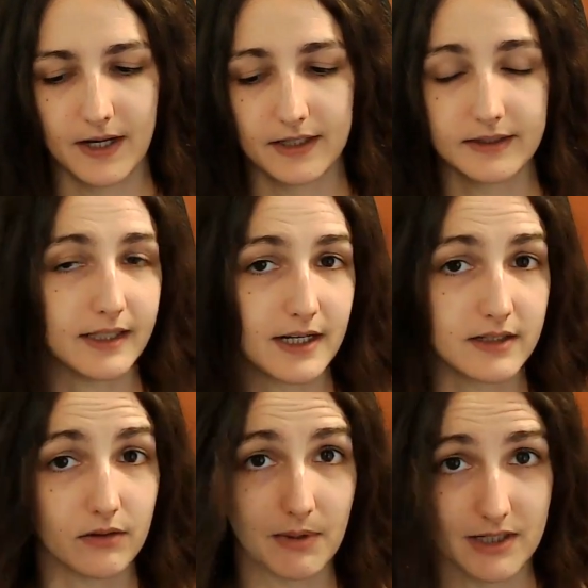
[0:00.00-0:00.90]
but
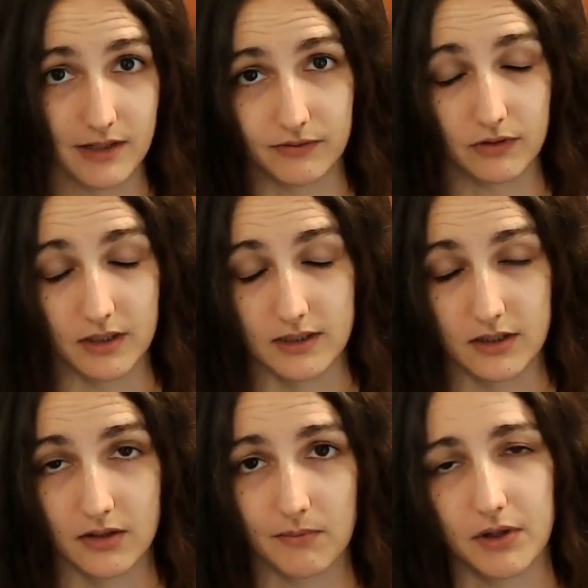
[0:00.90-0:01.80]
there's no budget for
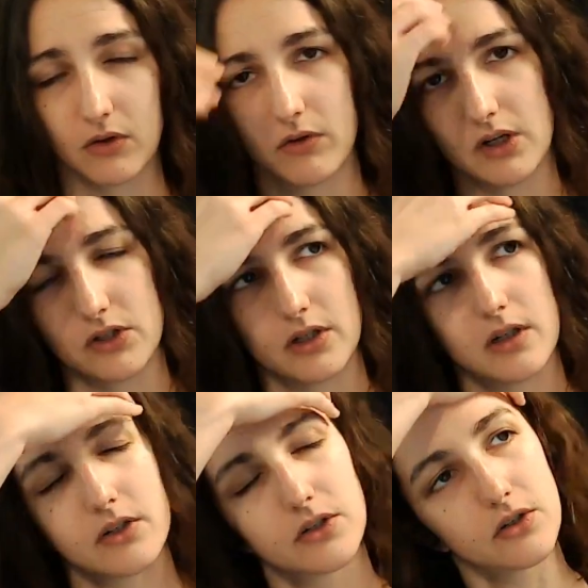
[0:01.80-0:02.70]
it, it's something
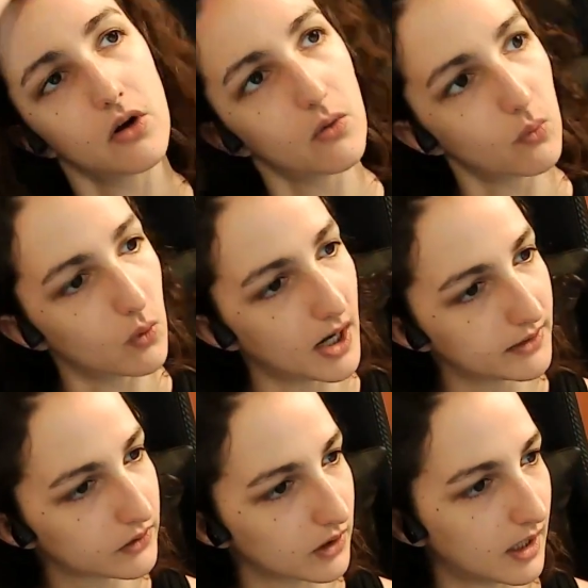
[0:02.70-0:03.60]
original. So,
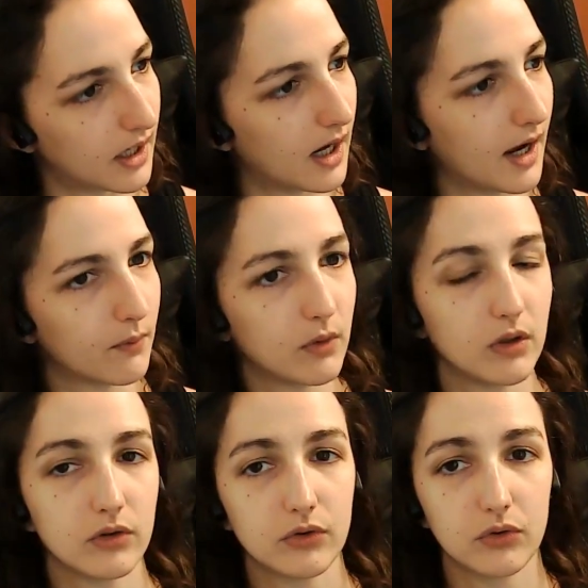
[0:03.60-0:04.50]
what I
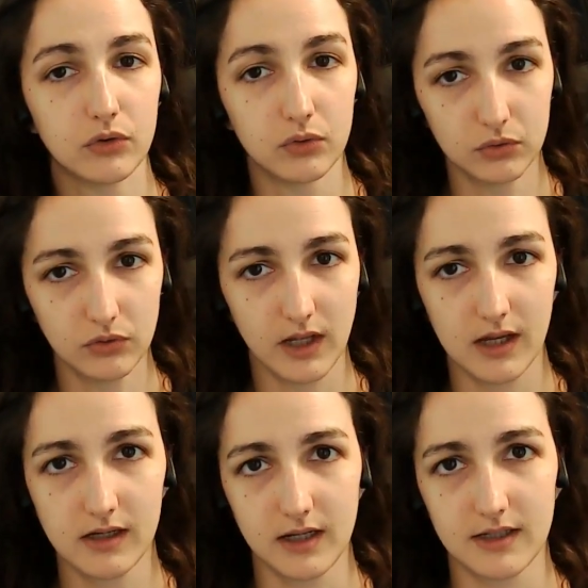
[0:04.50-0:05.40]
will do
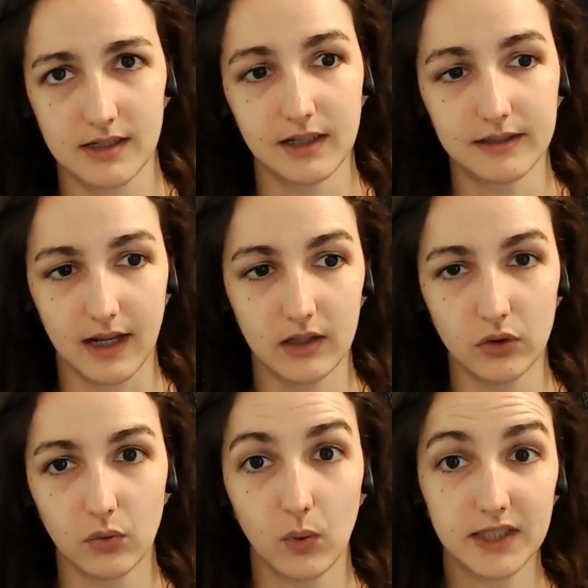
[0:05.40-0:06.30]
today is I'll
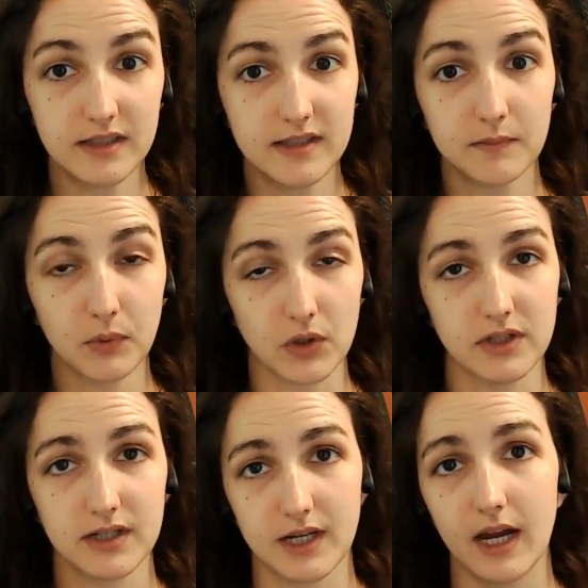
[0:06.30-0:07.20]
tell you what is the
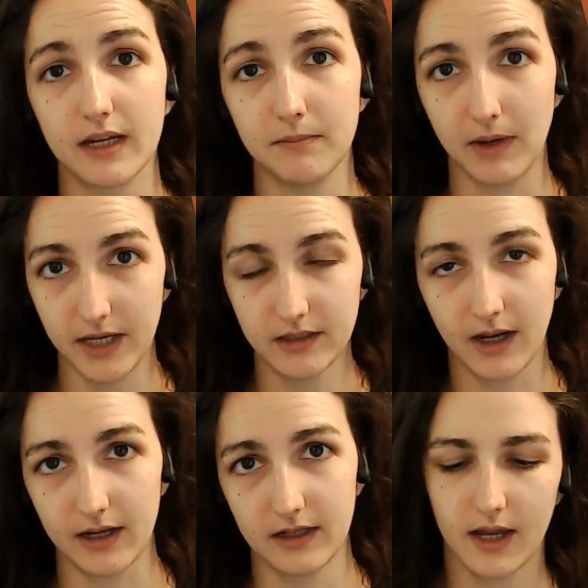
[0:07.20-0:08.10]
process I
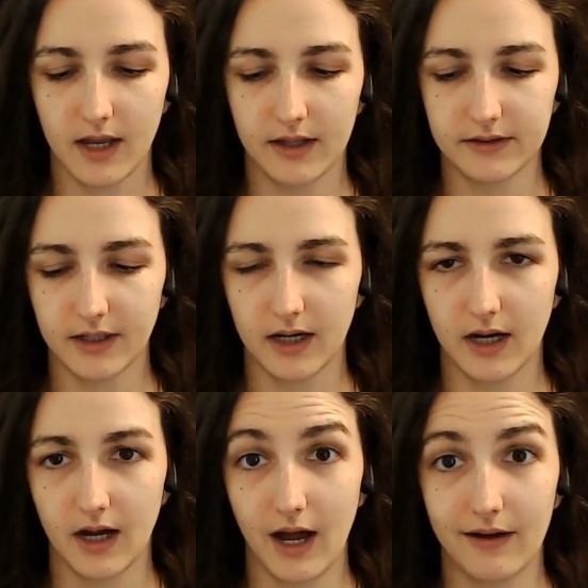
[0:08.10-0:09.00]
made. And
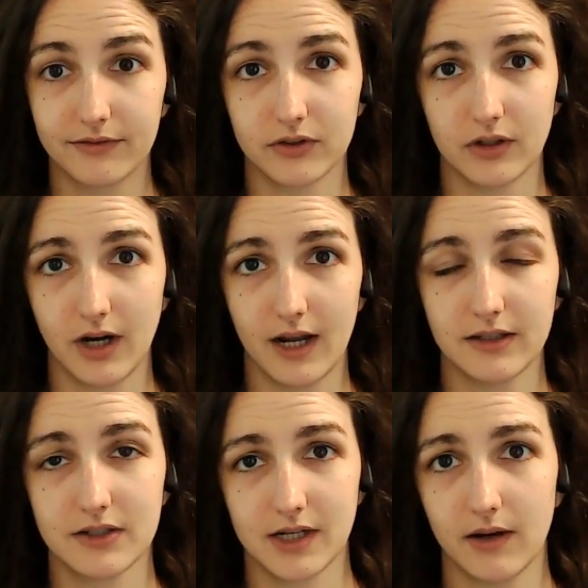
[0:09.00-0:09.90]
after
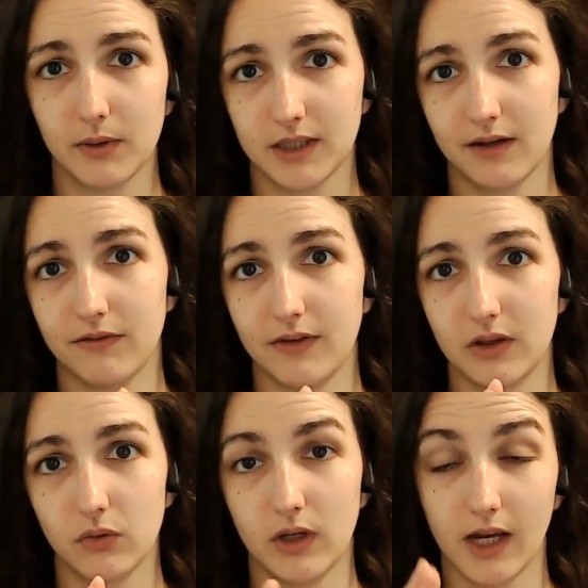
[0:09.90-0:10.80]
I describe what I've
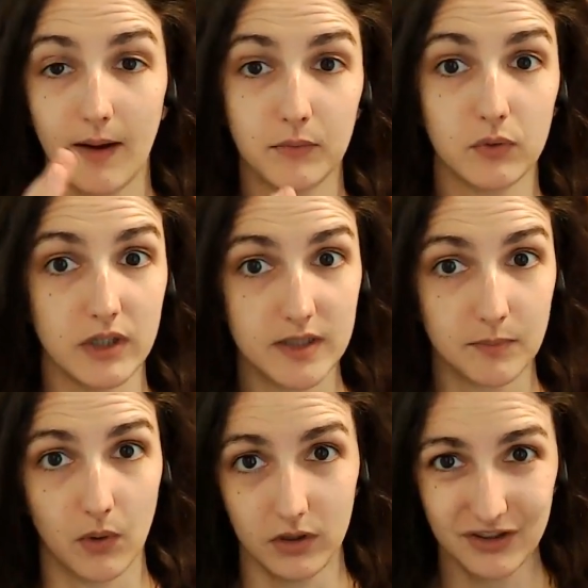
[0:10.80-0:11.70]
been doing up to
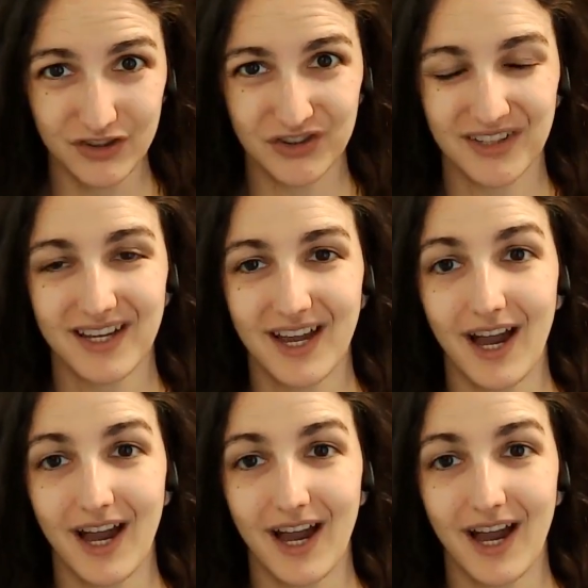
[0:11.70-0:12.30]
this point,